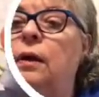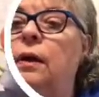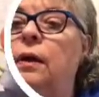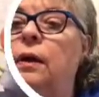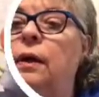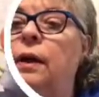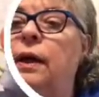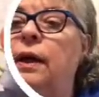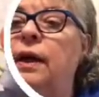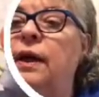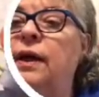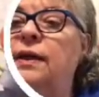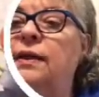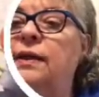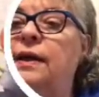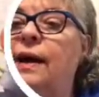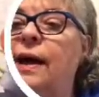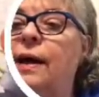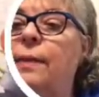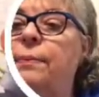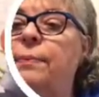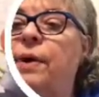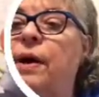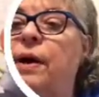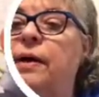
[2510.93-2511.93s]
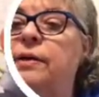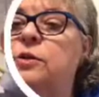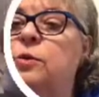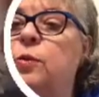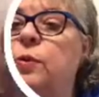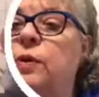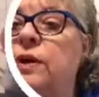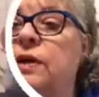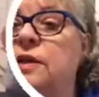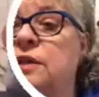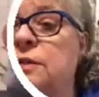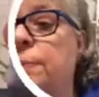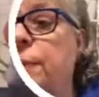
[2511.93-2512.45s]
Eating Tide Pods would
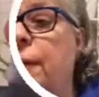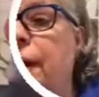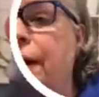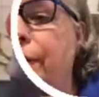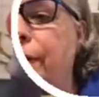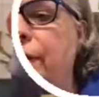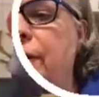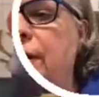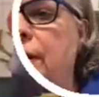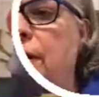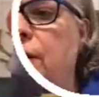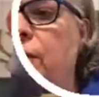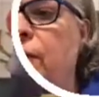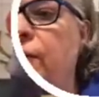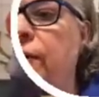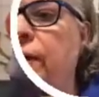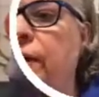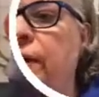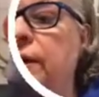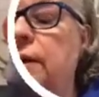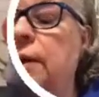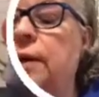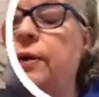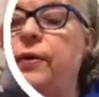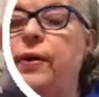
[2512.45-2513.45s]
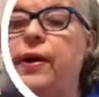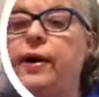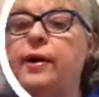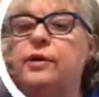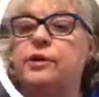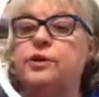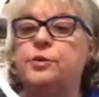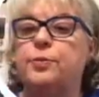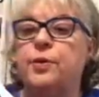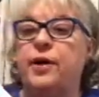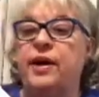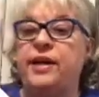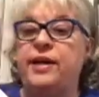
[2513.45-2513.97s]
explain the Gorilla Glue
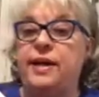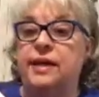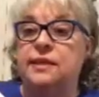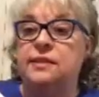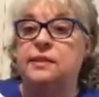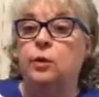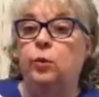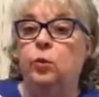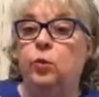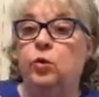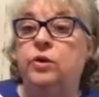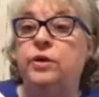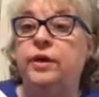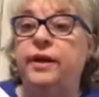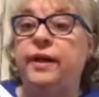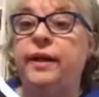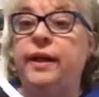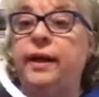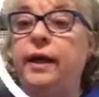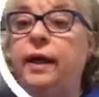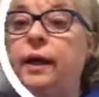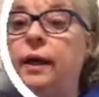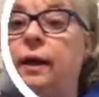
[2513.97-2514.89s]
hairspray. Yes, it would.